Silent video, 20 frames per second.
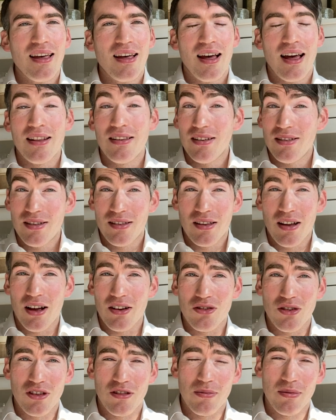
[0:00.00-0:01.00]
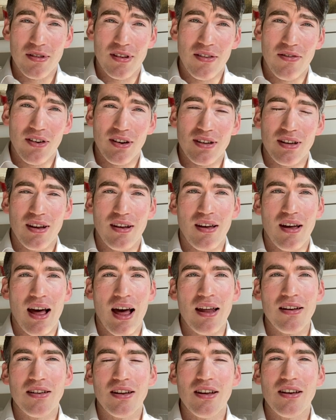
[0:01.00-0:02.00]
And this is not just specific to
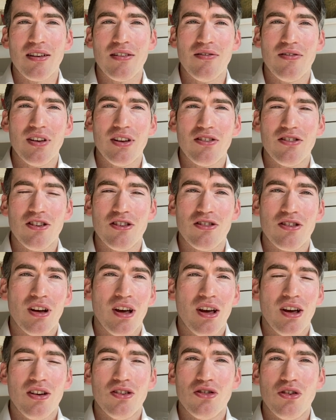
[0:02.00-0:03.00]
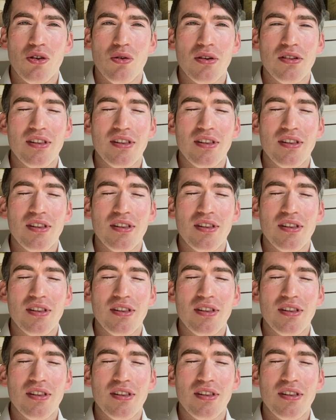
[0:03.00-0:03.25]
antique and vintage jewelry.